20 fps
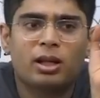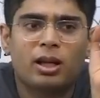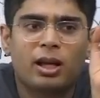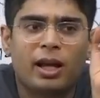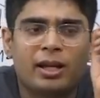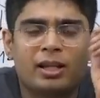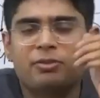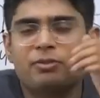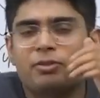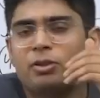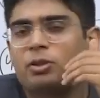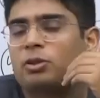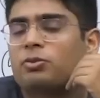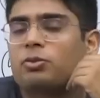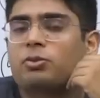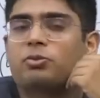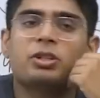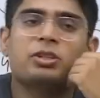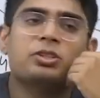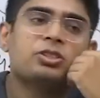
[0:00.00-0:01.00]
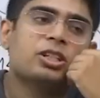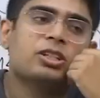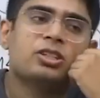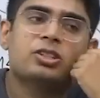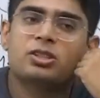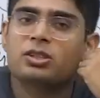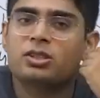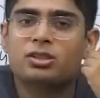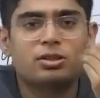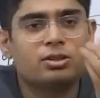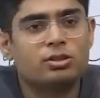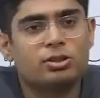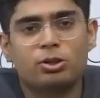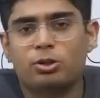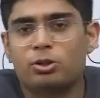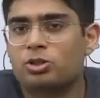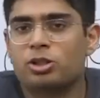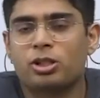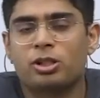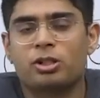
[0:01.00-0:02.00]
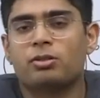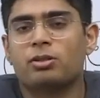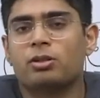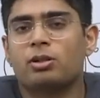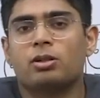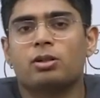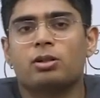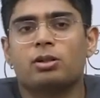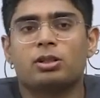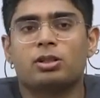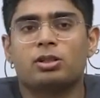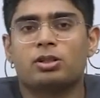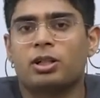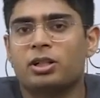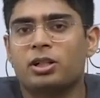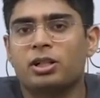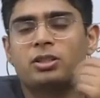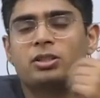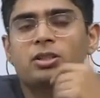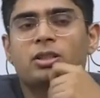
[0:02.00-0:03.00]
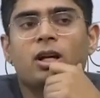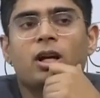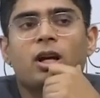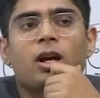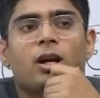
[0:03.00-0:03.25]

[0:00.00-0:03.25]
and even if you read just your general studies,